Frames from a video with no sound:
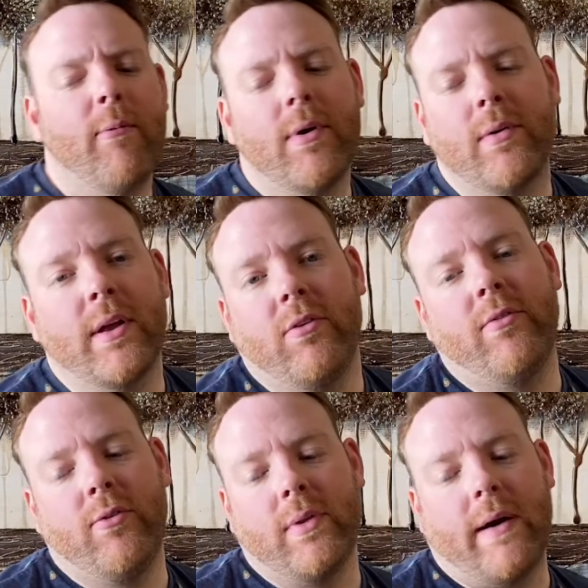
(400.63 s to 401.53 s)
would only do
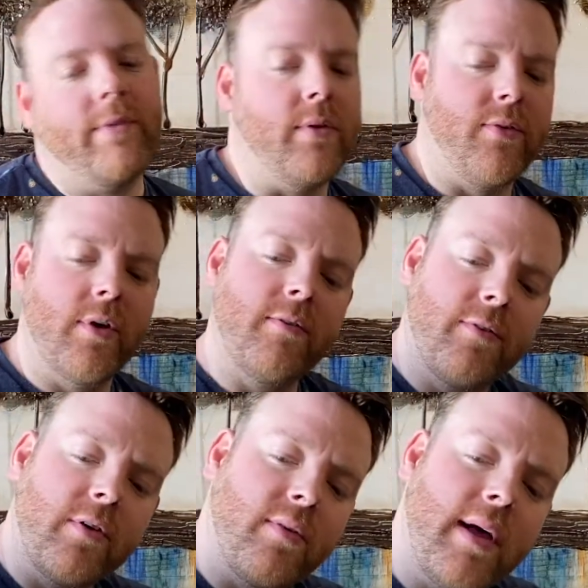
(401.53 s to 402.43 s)
2 levels. So
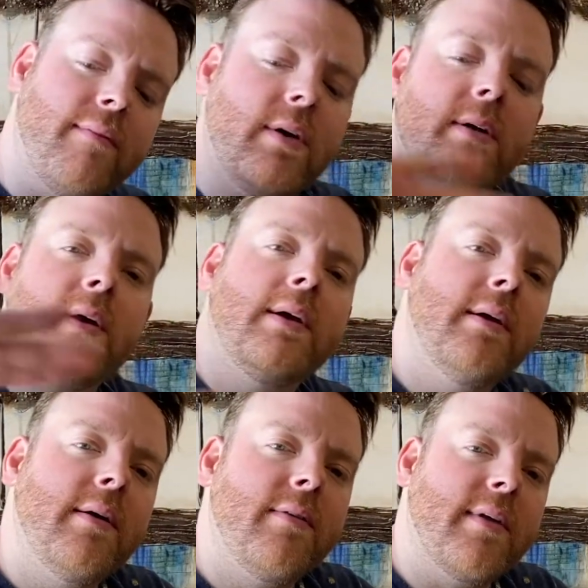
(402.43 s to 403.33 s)
first level,
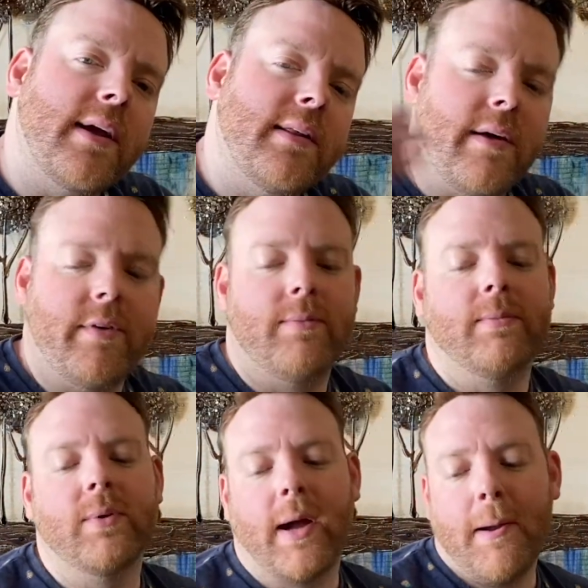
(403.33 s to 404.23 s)
second level,
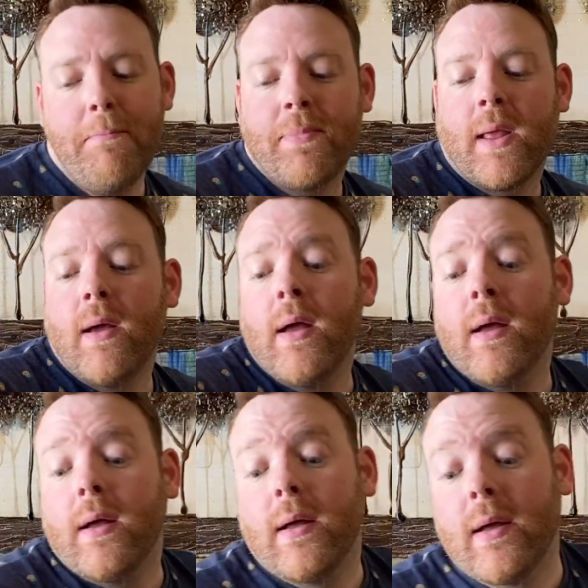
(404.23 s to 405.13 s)
okay?
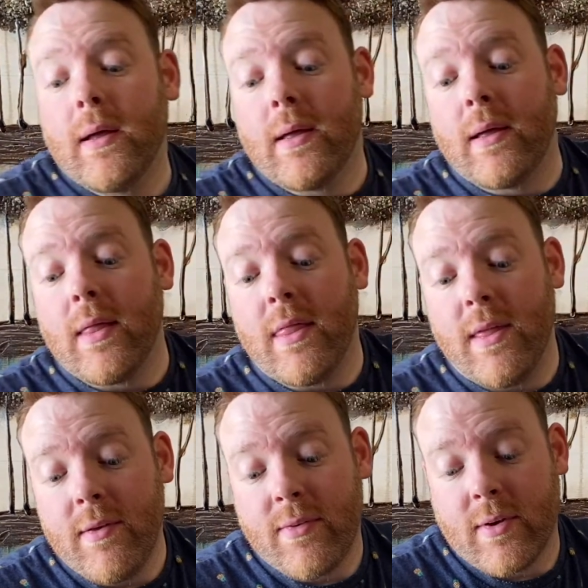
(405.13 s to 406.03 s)

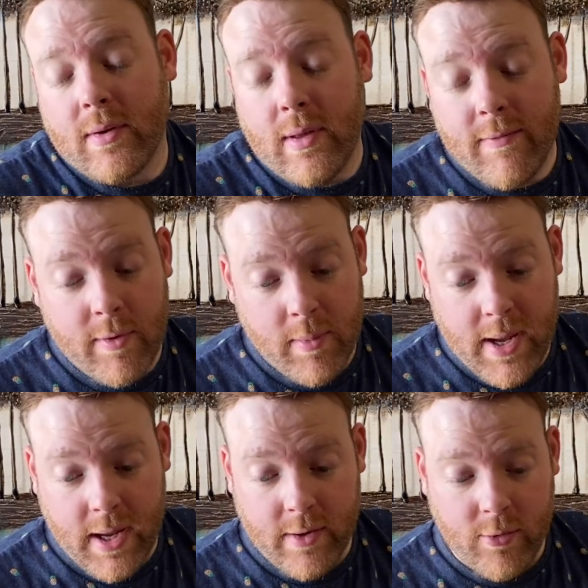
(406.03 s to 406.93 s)
This, if you were
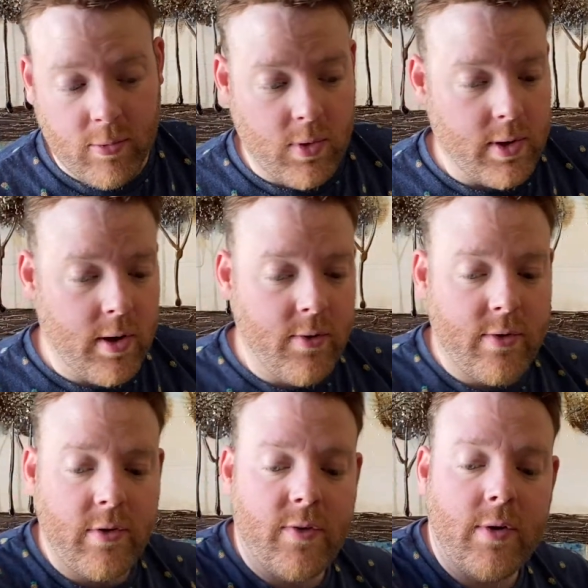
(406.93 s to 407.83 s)
making it into a roller
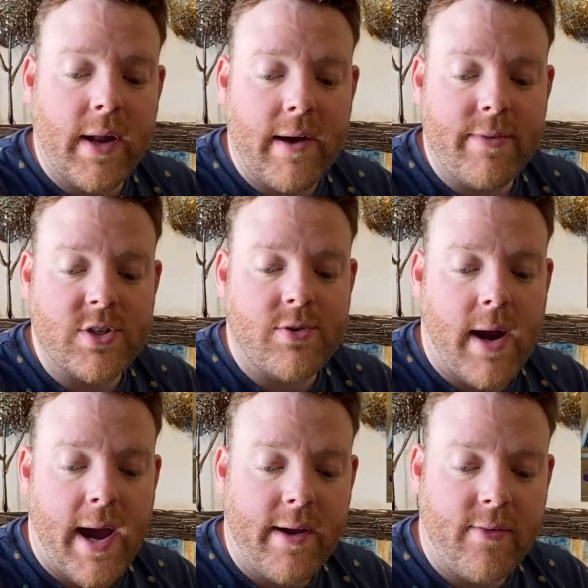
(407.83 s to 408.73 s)
coasters, you could have the
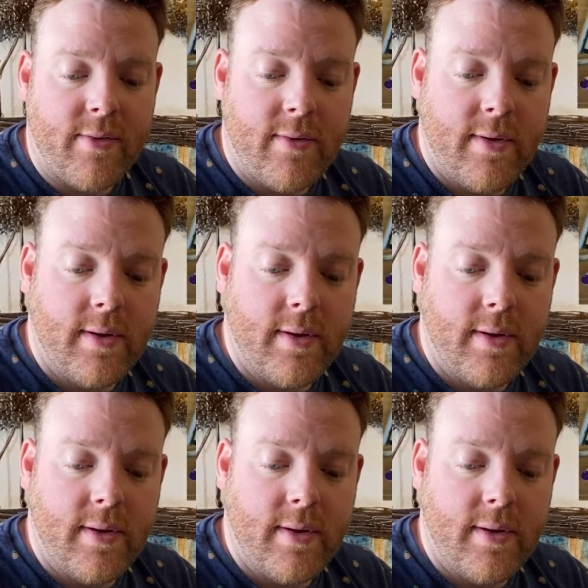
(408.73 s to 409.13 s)
tracks